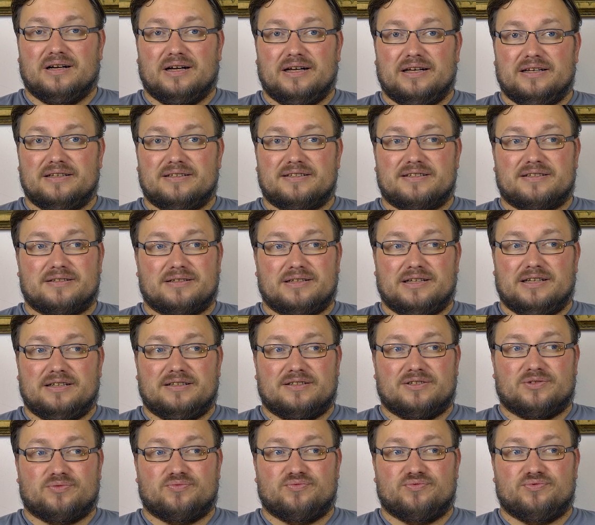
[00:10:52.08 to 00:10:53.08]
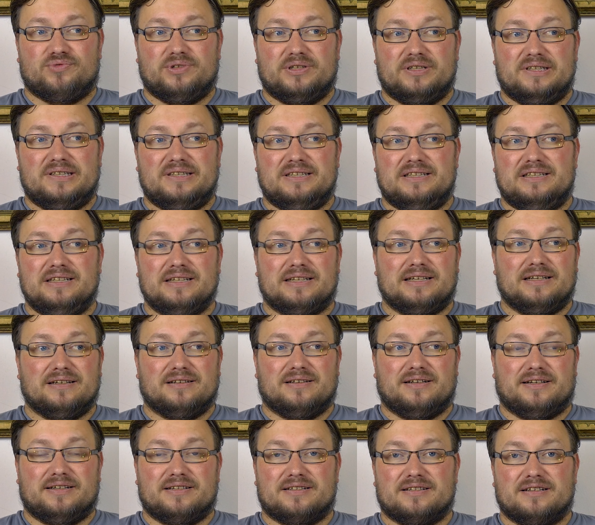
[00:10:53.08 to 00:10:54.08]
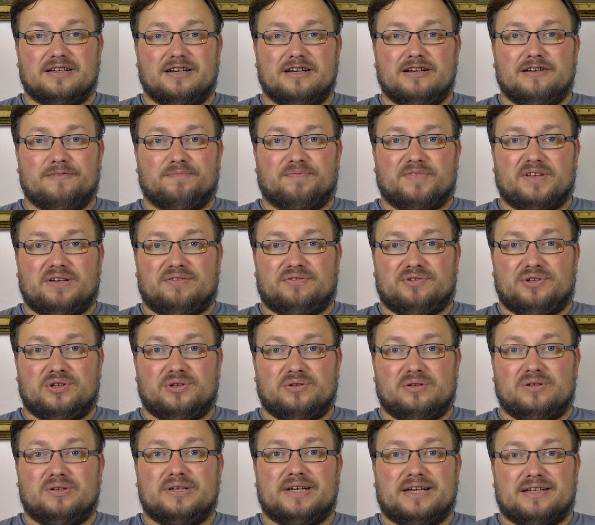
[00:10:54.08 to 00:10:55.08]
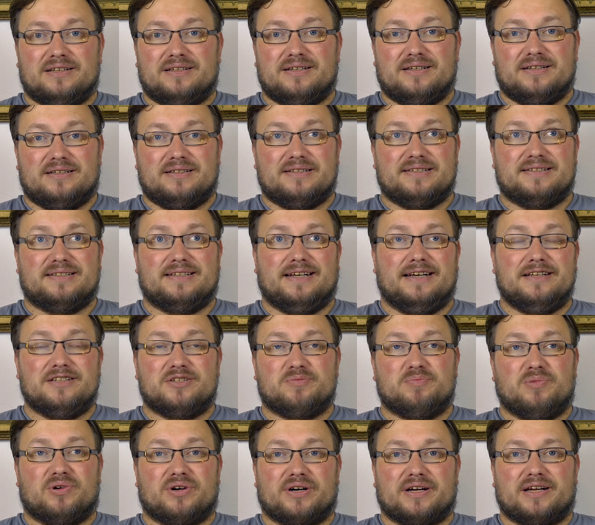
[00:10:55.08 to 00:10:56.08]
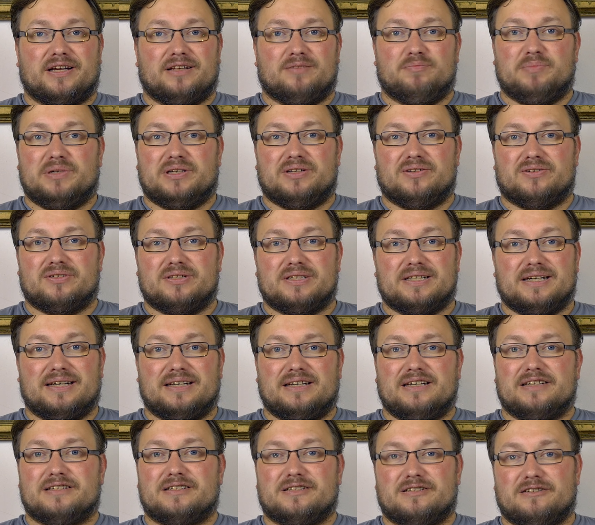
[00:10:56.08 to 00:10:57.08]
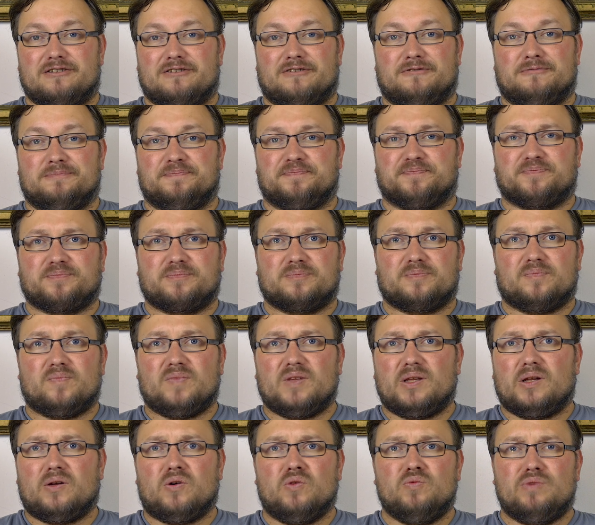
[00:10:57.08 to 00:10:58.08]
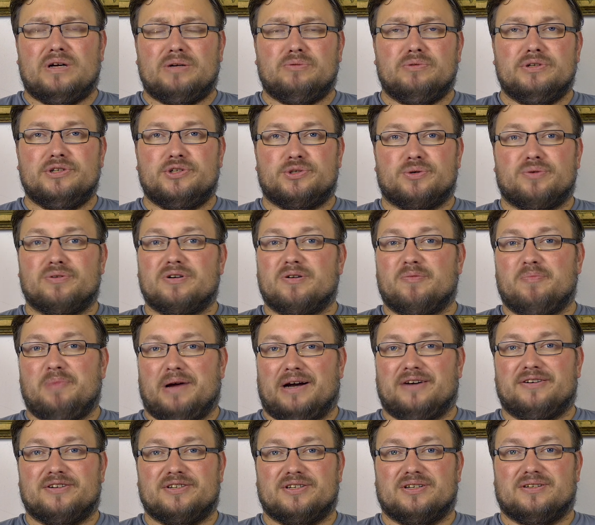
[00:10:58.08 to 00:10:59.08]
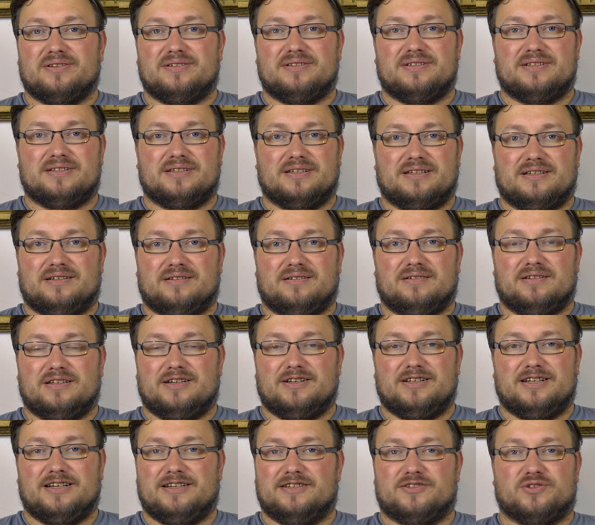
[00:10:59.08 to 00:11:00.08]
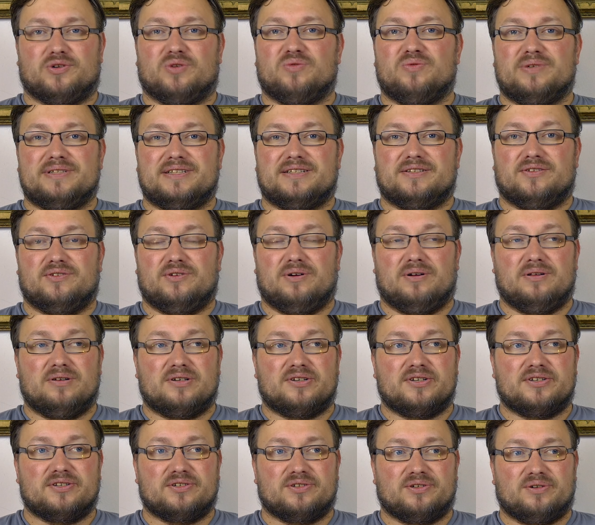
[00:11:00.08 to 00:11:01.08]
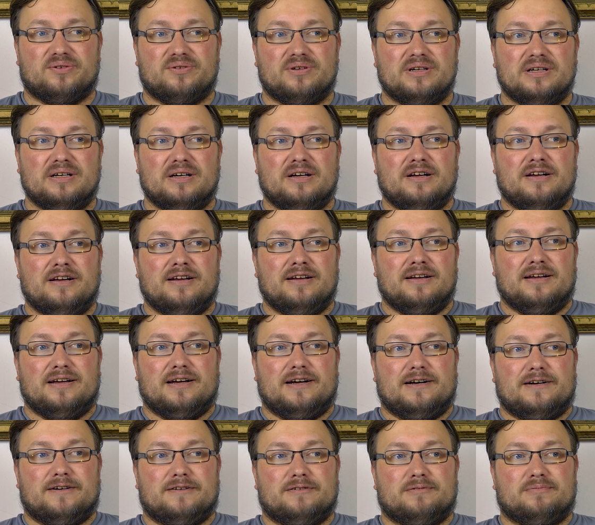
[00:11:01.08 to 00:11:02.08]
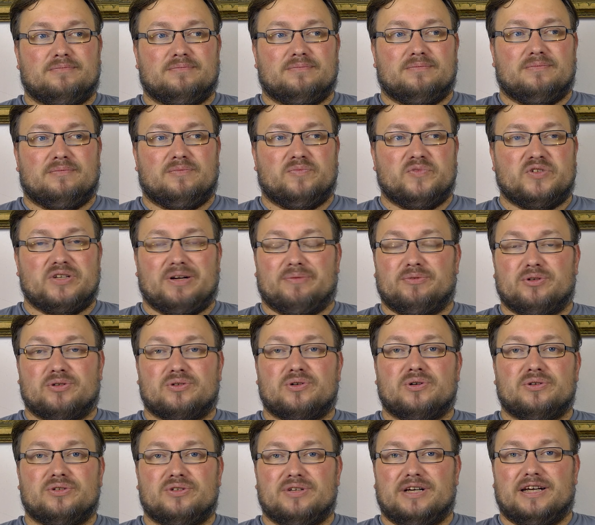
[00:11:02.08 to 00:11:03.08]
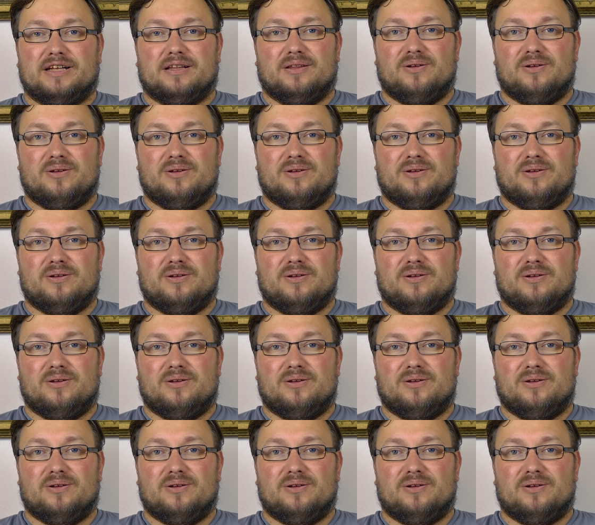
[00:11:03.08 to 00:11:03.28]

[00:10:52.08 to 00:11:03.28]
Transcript: It's ridiculous. If you look at the States market, because I guess, you know, when we draw comparisons, it's always in dollars, so I'm not going to get